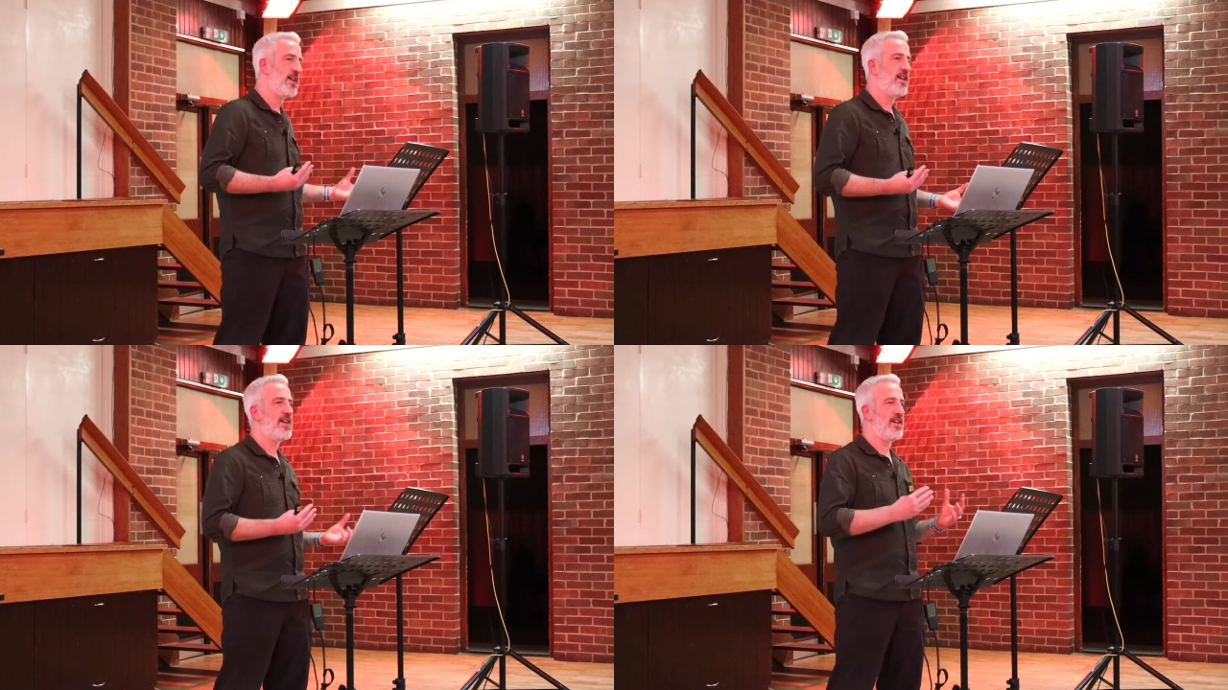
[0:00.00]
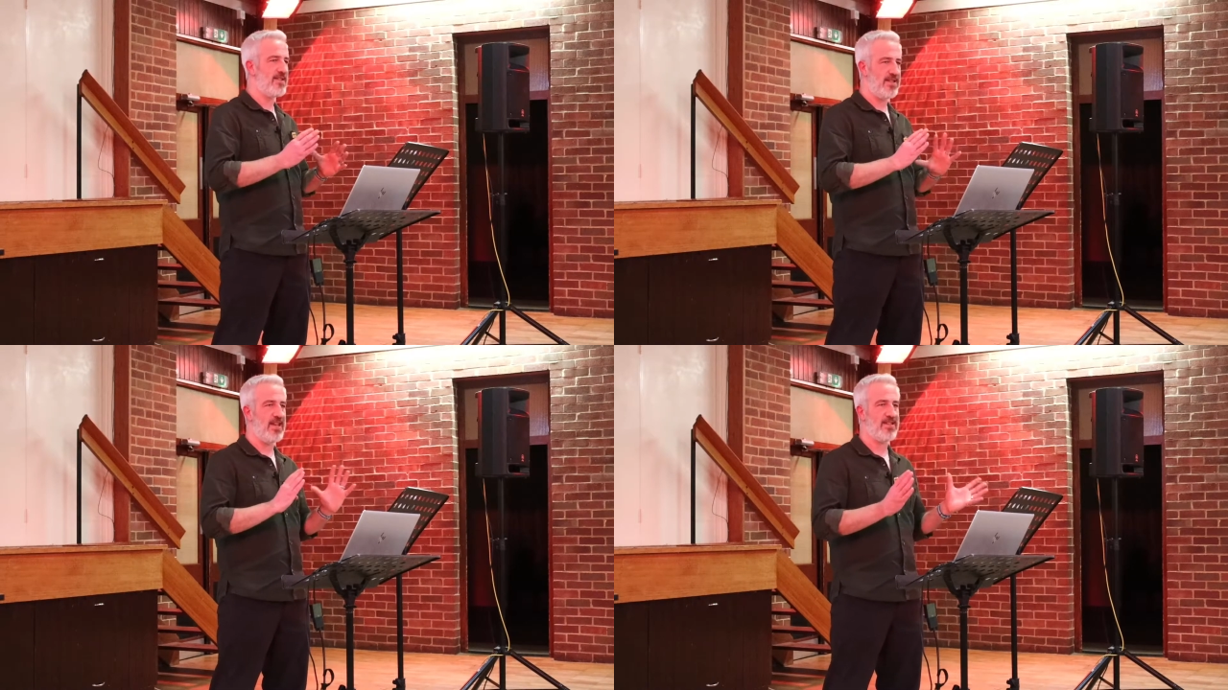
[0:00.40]

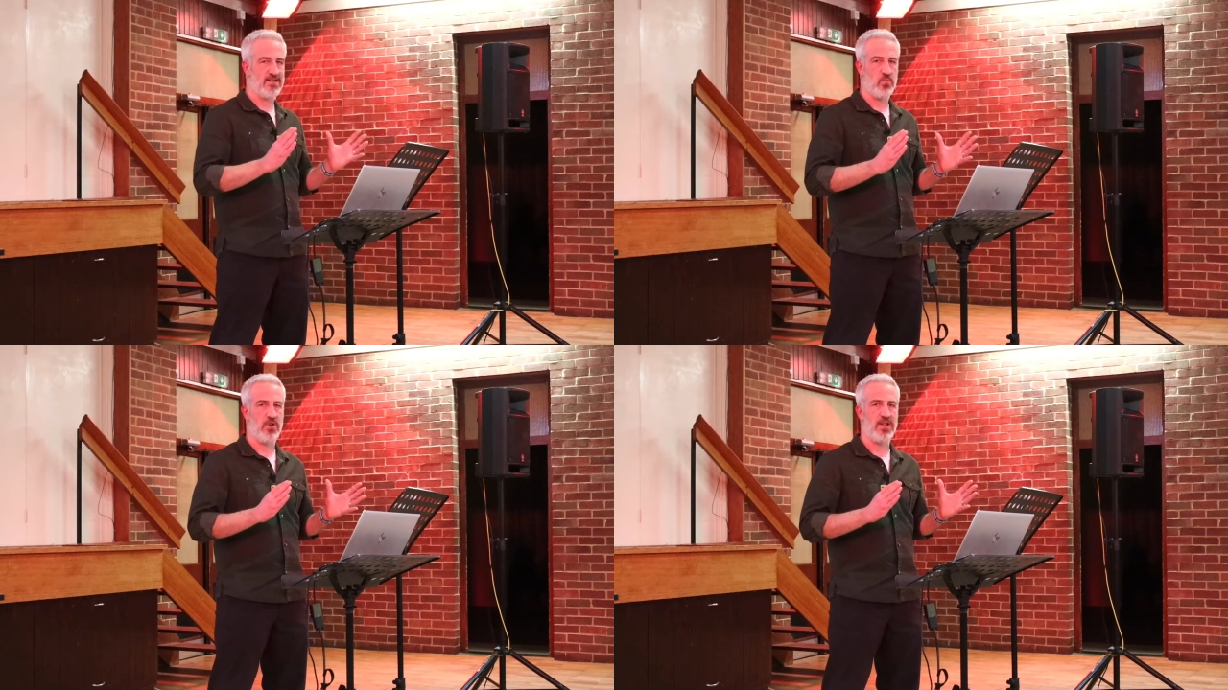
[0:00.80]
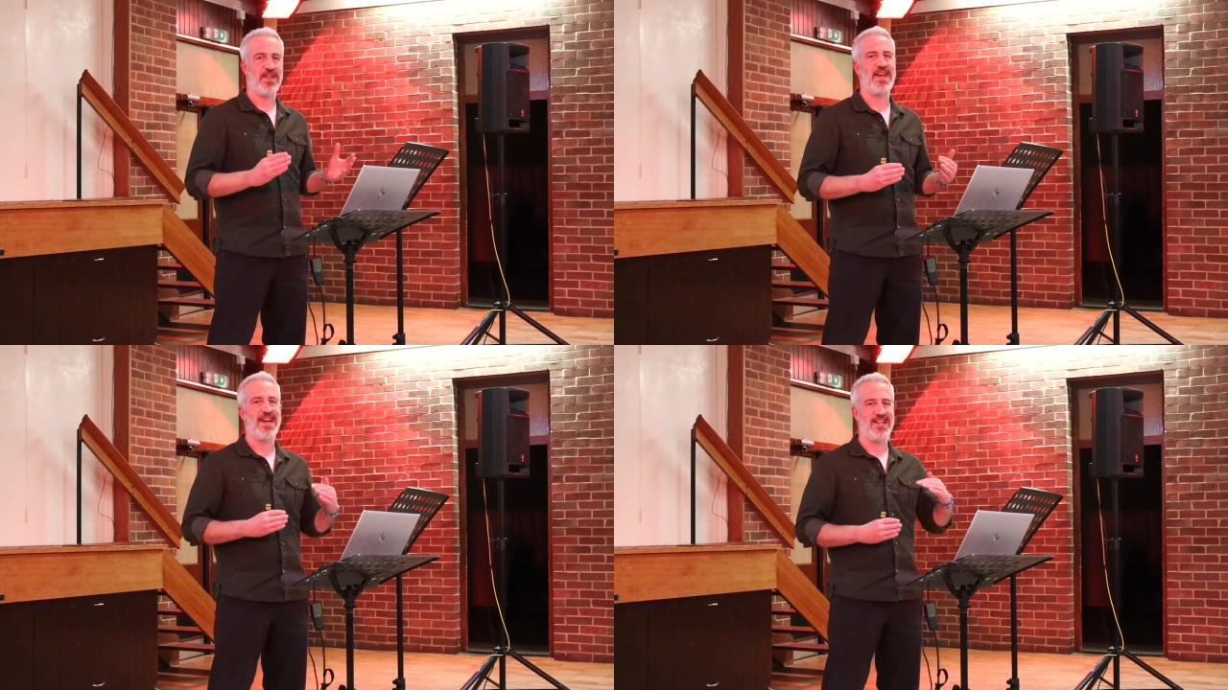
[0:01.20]
It doesn't work like
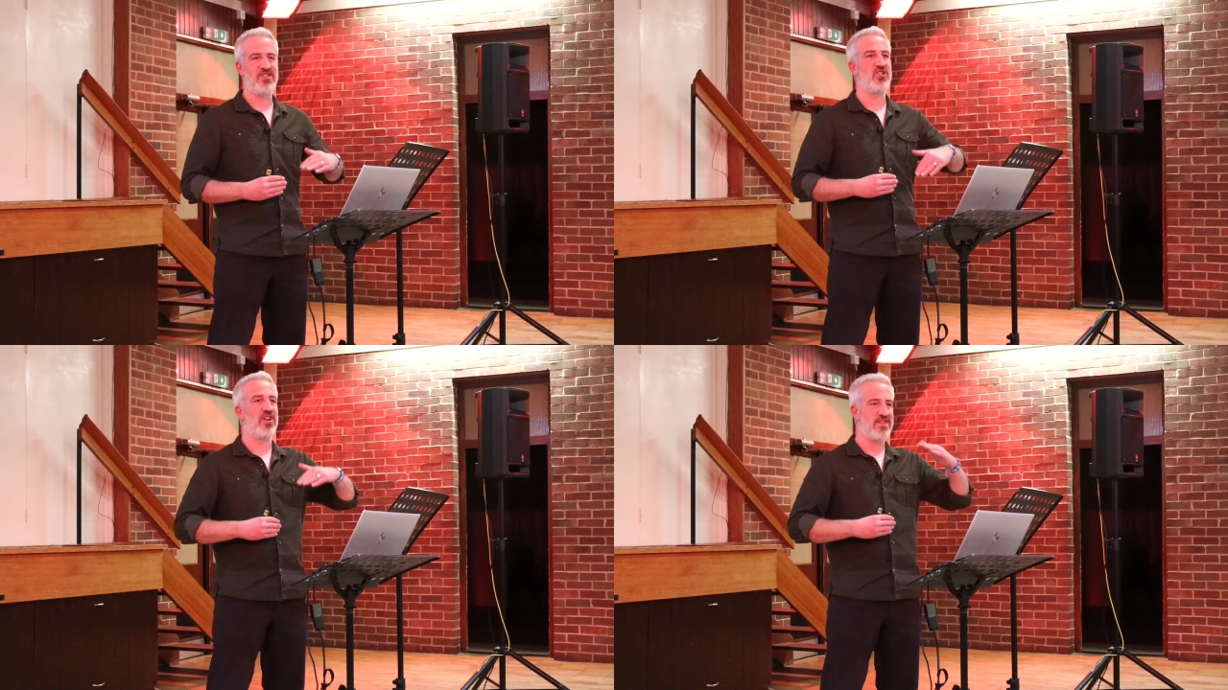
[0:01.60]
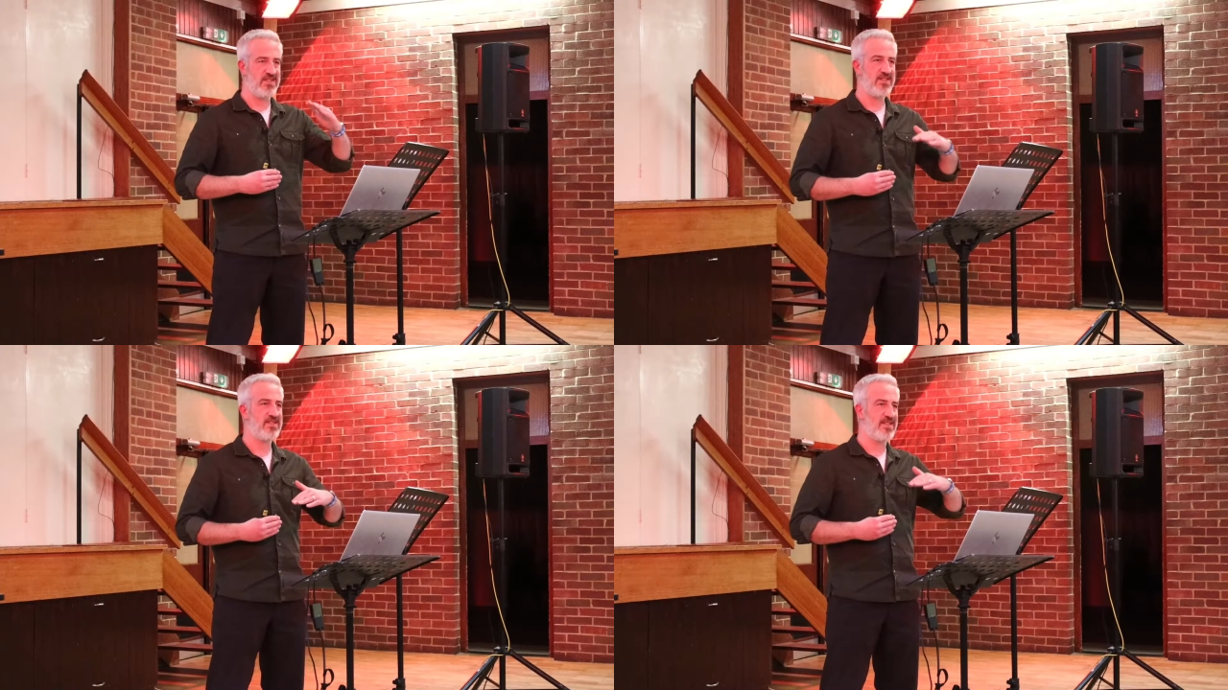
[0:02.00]
that. It
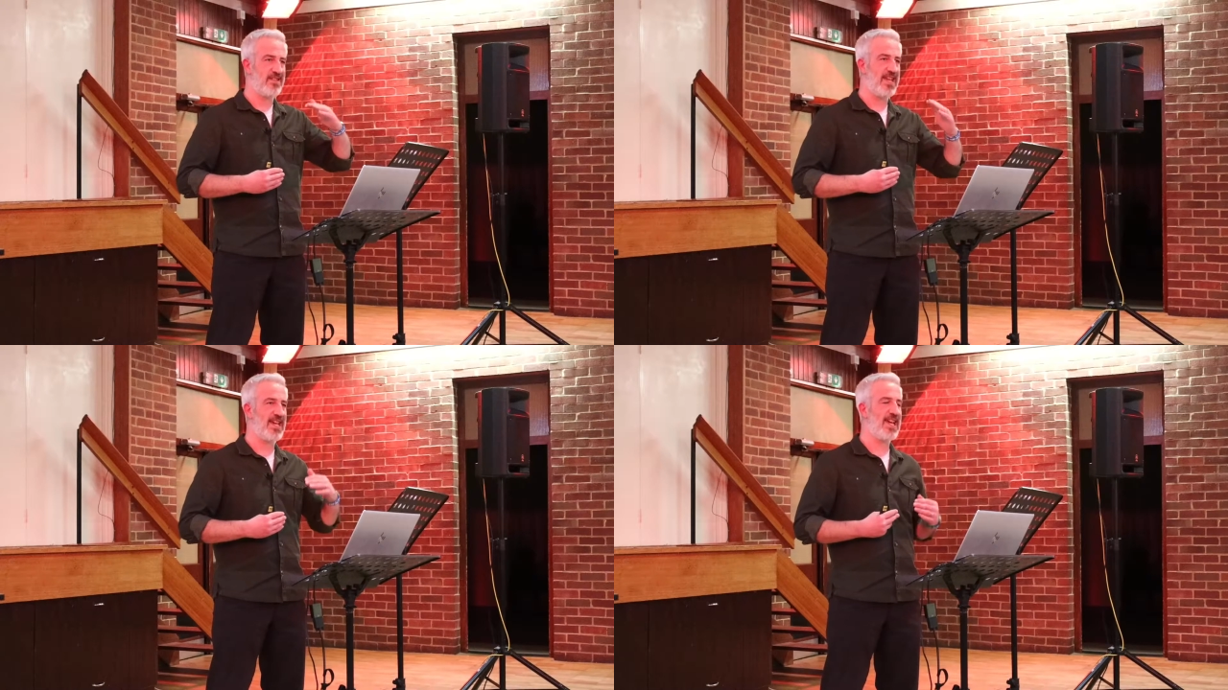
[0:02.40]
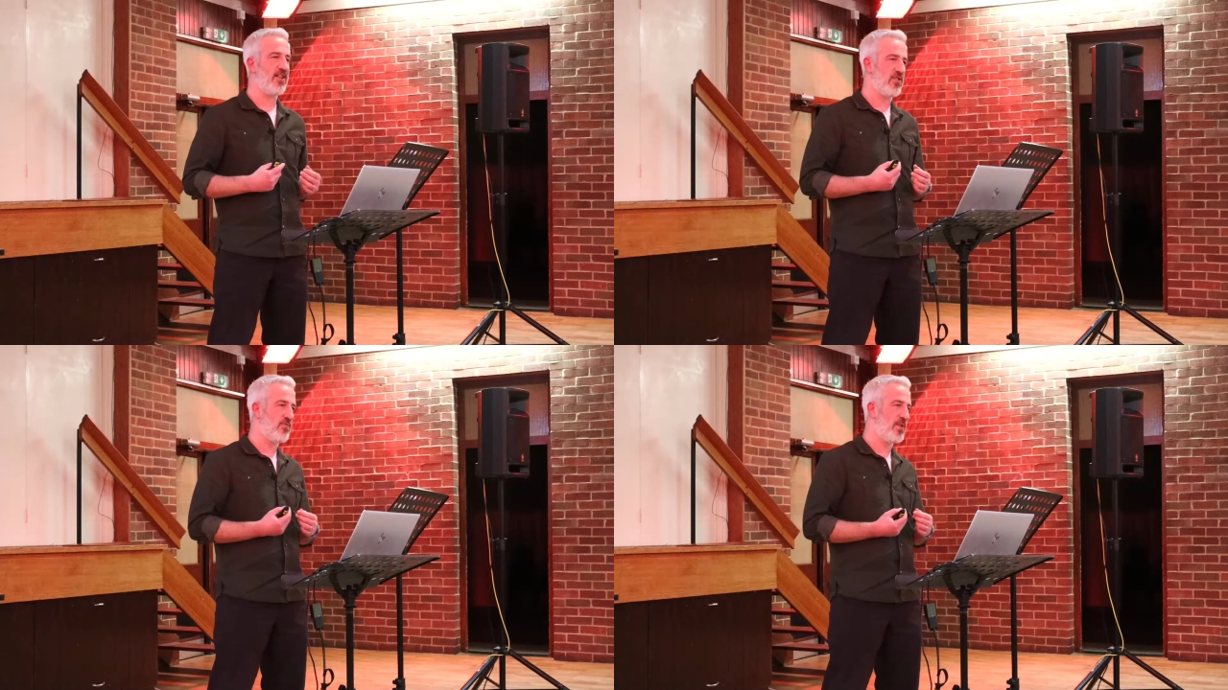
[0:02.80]
adjusts to take
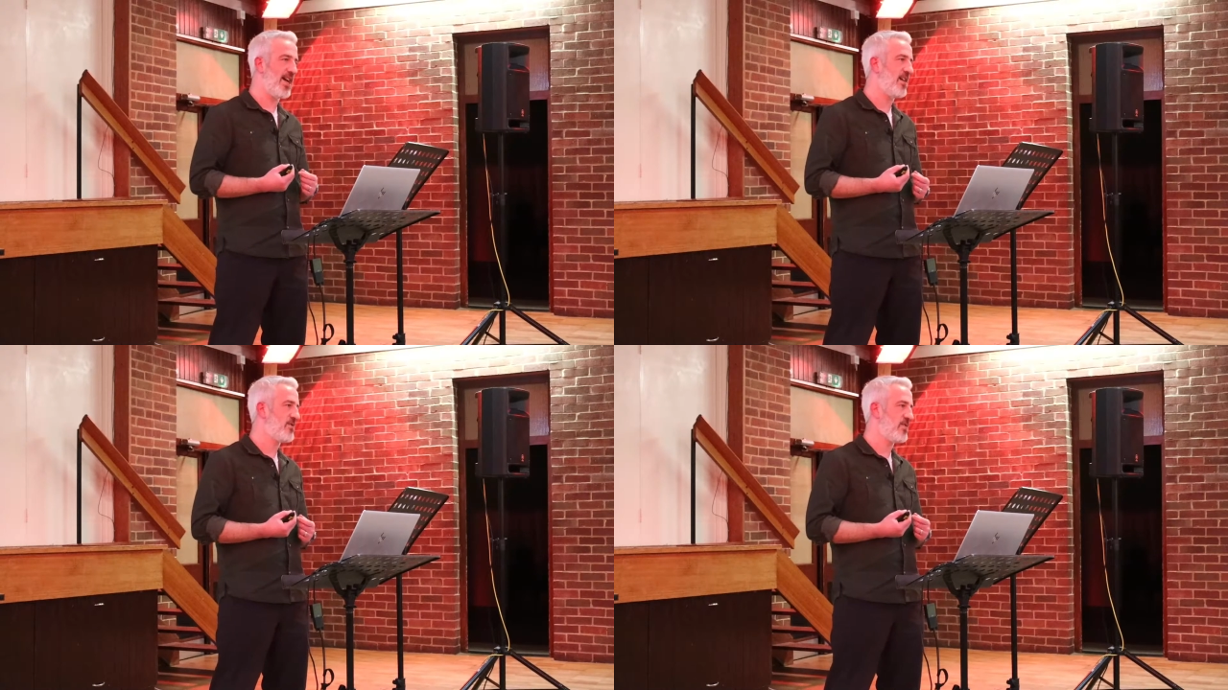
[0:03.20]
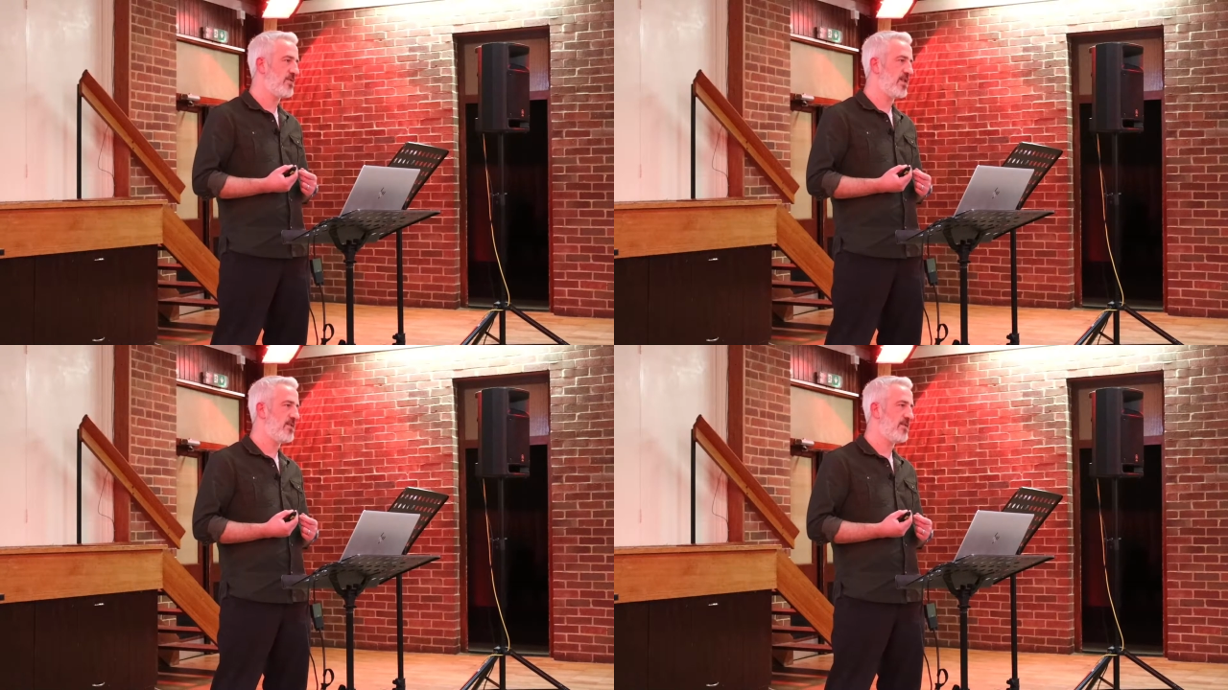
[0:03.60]
account of what the household
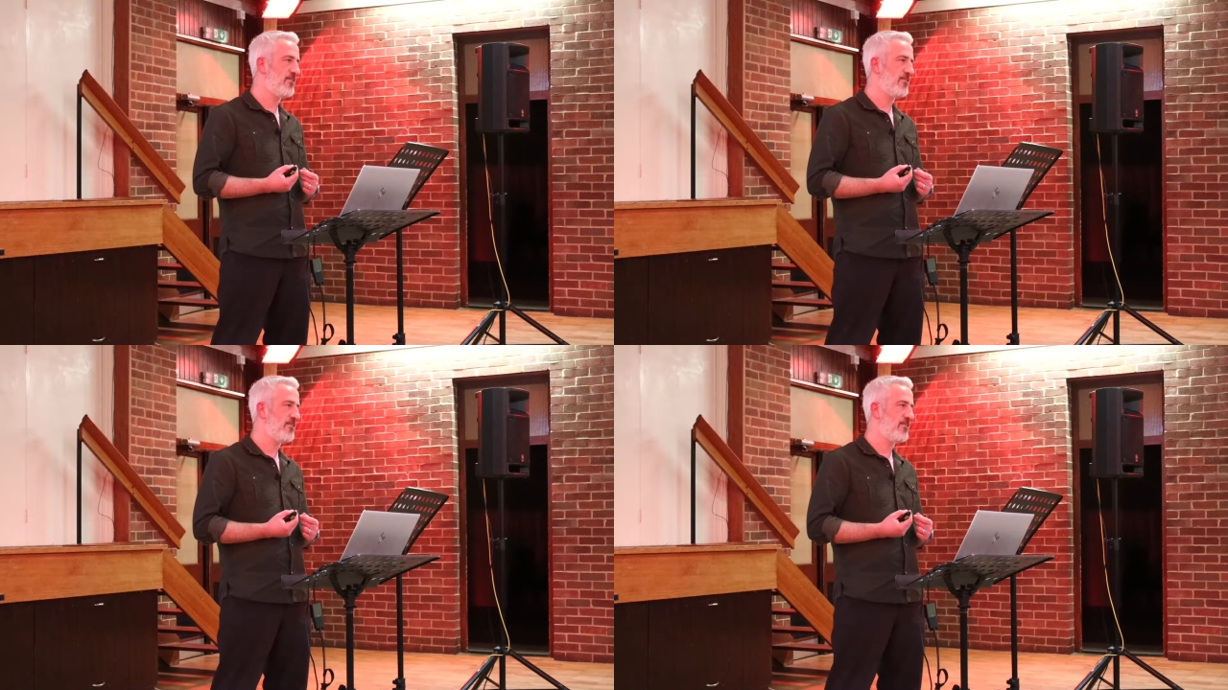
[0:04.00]
is.